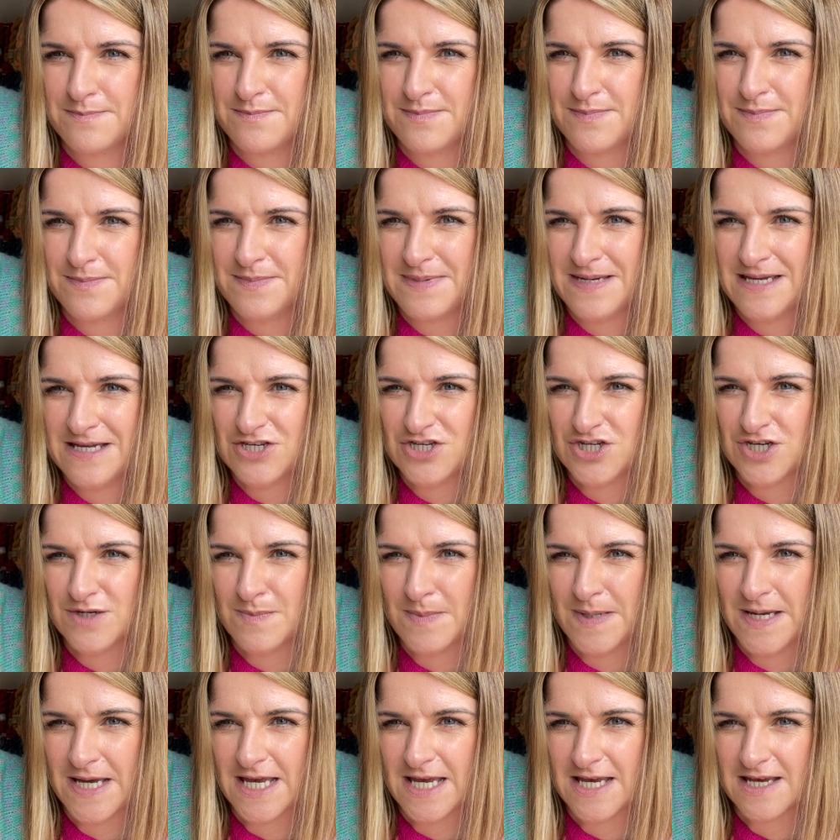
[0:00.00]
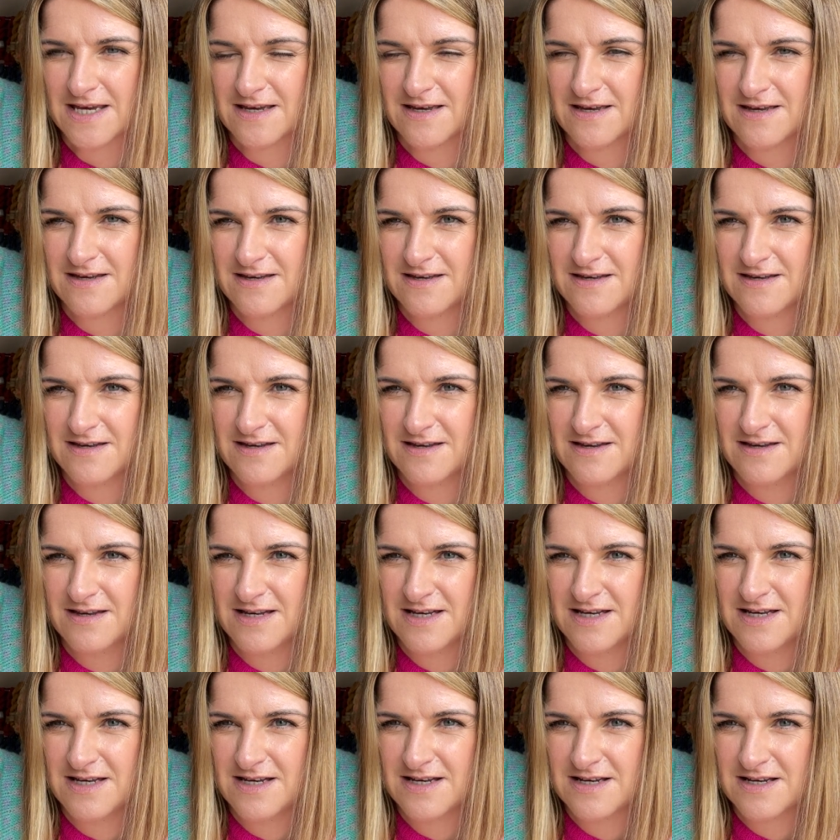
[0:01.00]
peachy pink
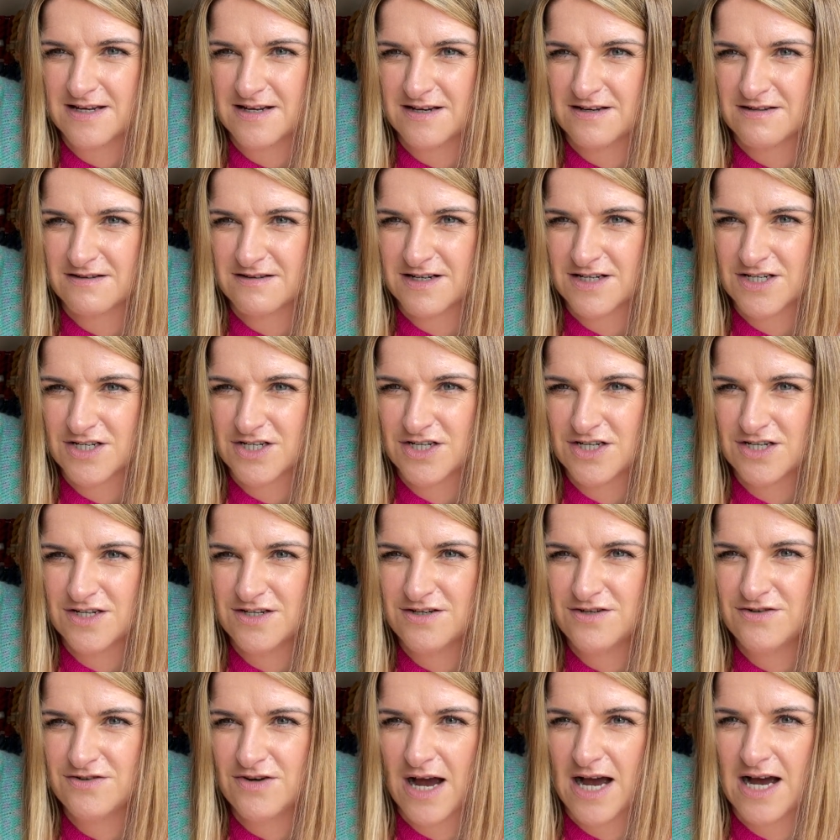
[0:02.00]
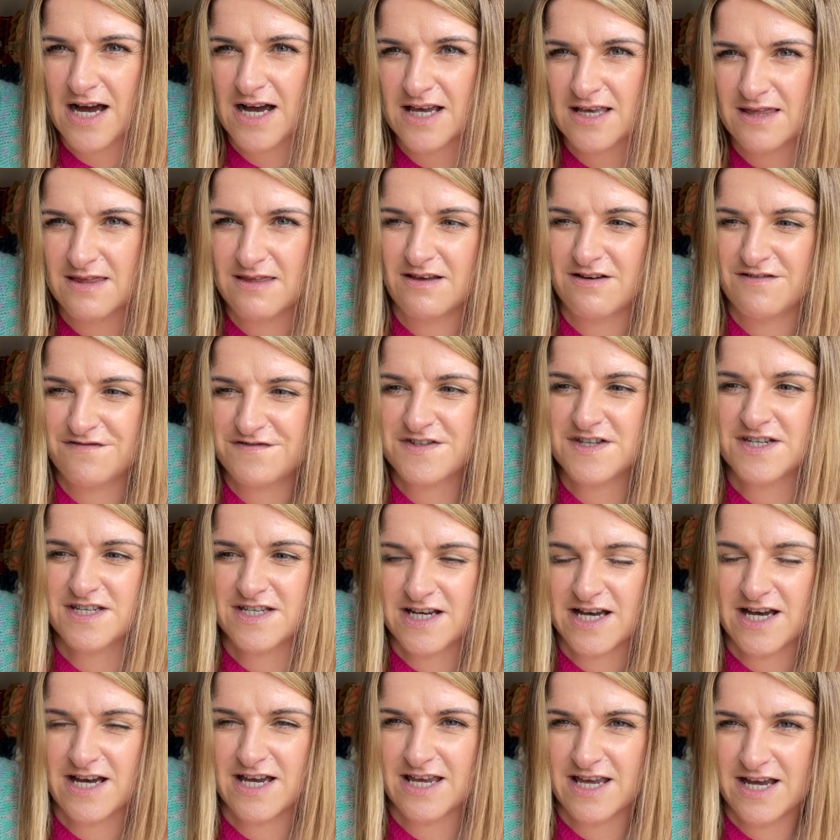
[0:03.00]
colour too. I love to
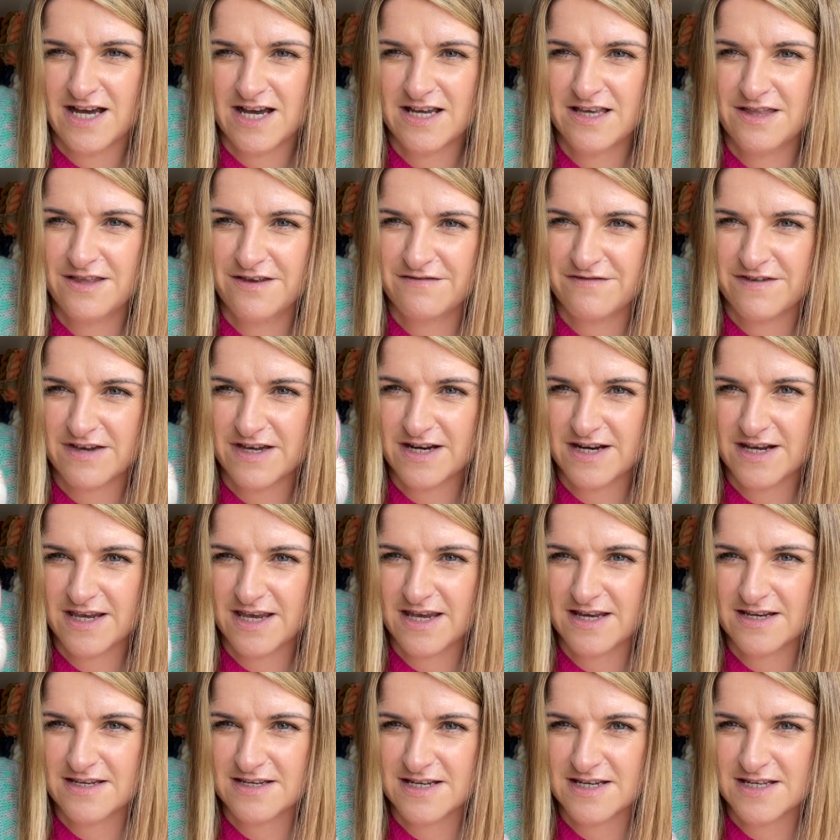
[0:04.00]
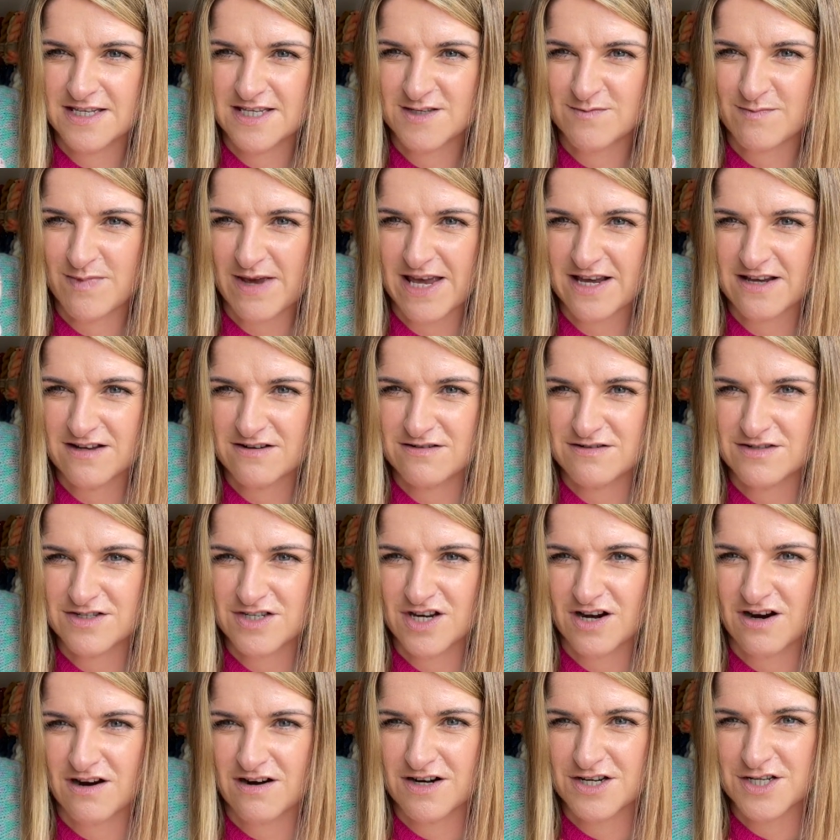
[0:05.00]
dye highly variegated speckled
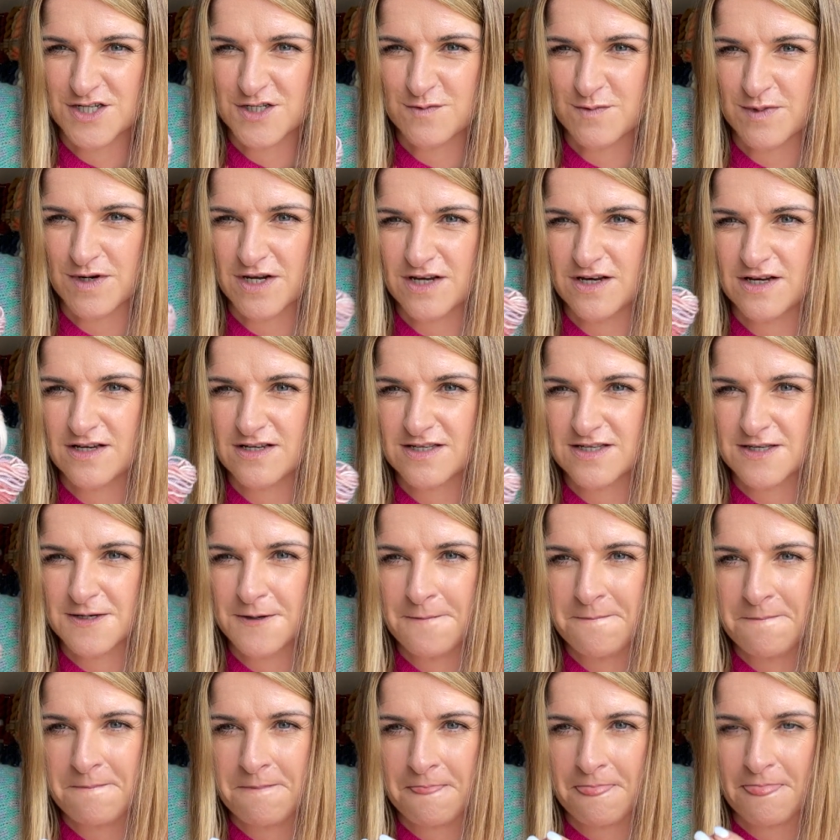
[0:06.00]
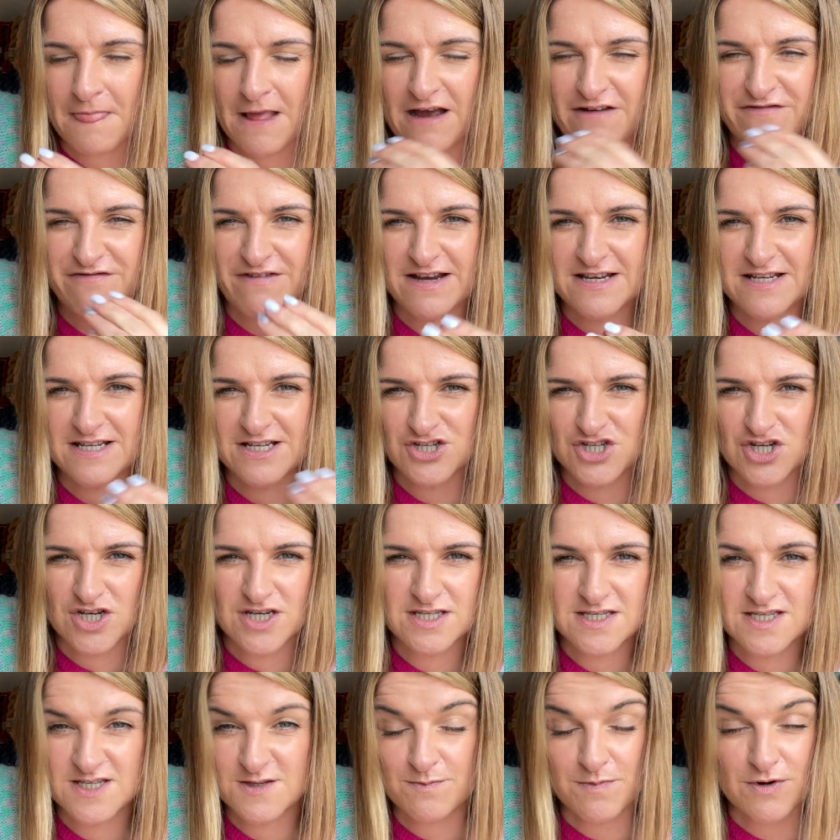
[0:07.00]
yarns because I find it
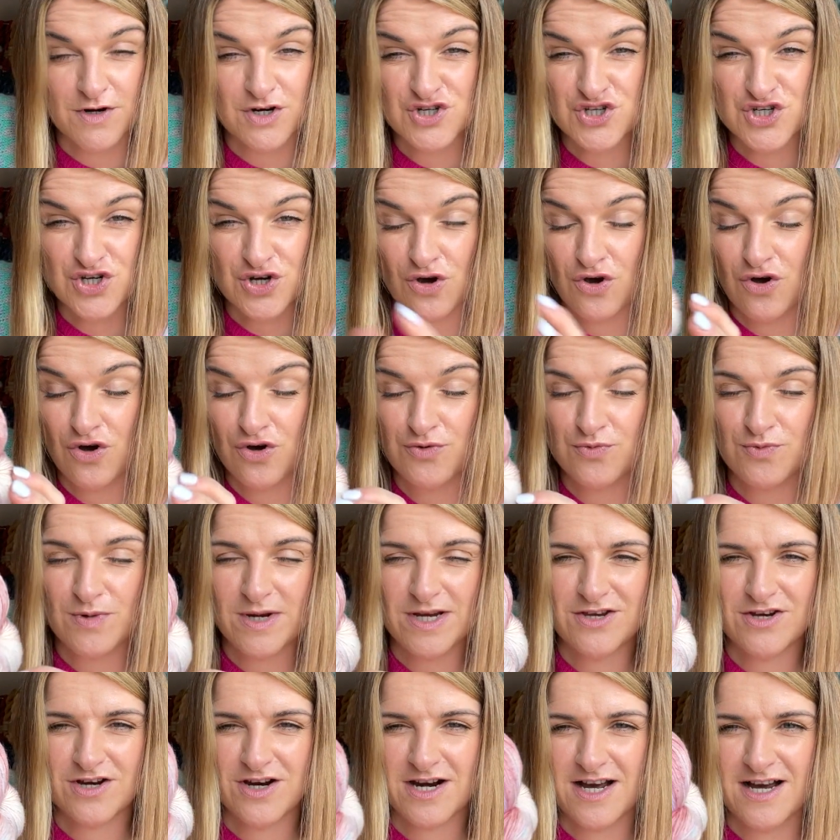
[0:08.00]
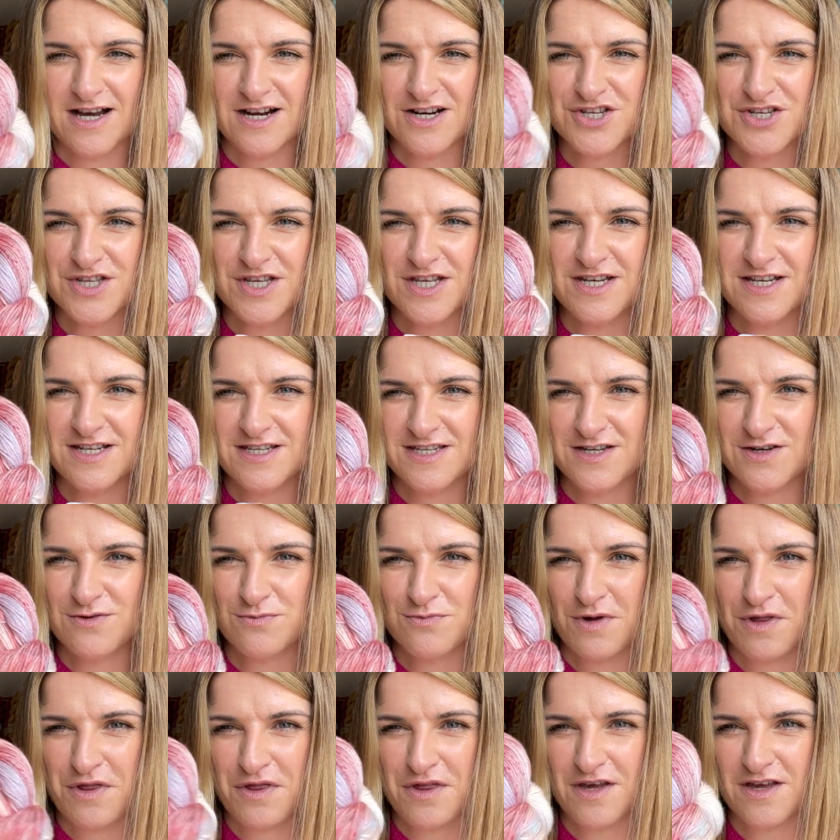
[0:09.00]
just spurs you on when you're actually knitting
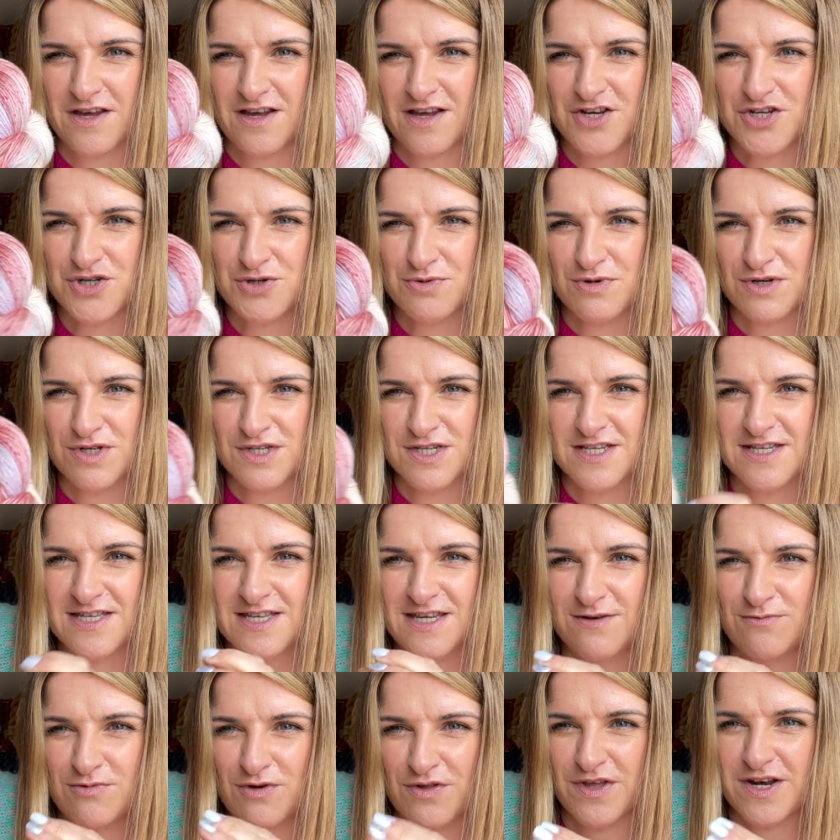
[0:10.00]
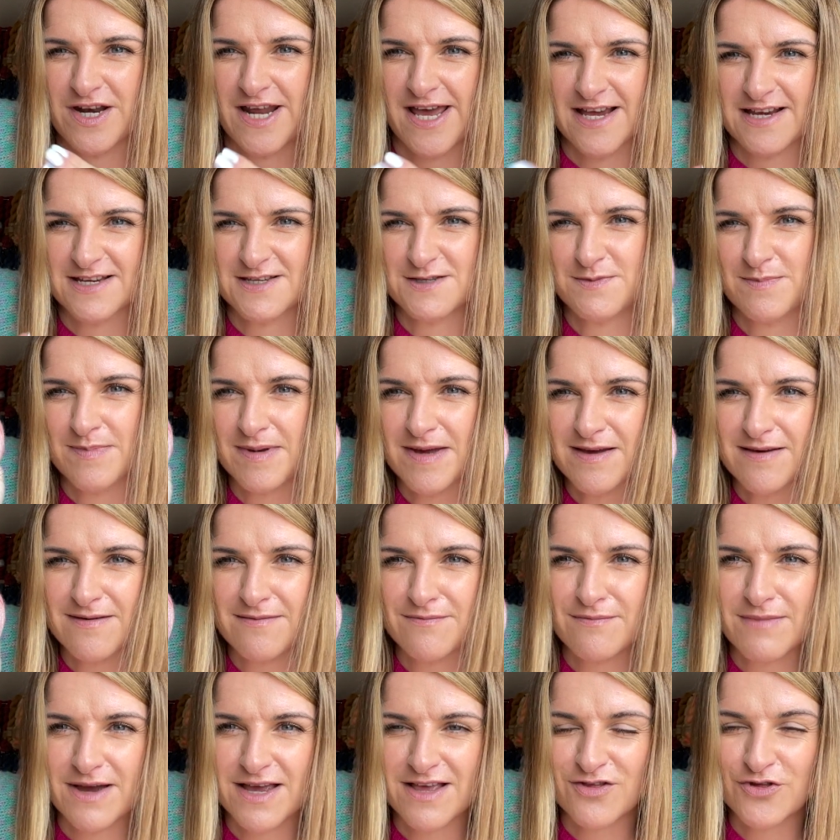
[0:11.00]
with it, because you want to see what the next bit
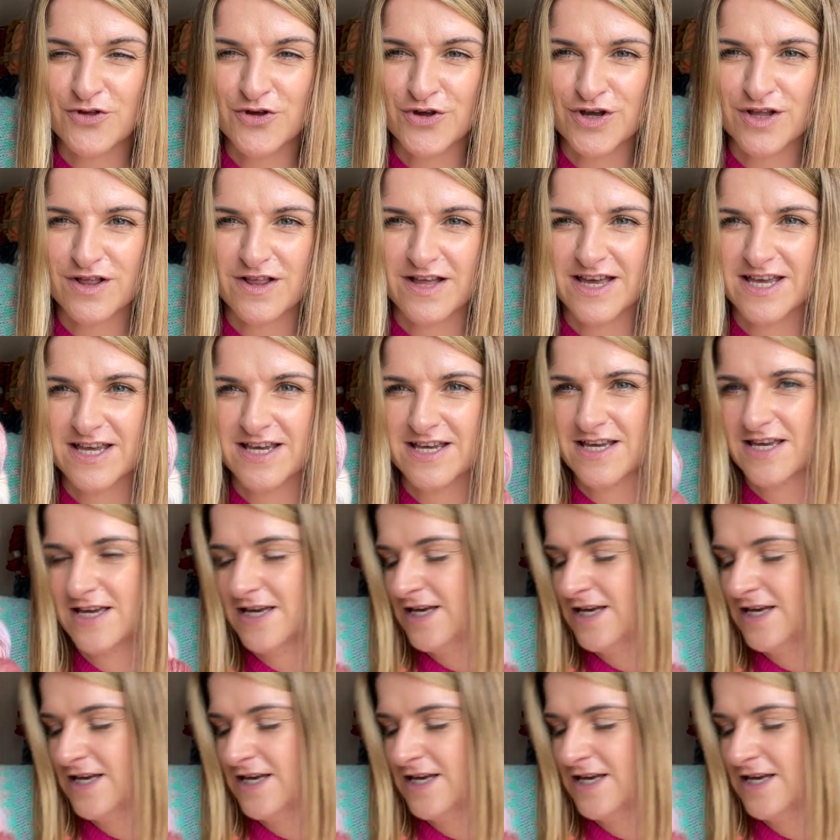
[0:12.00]
might look like.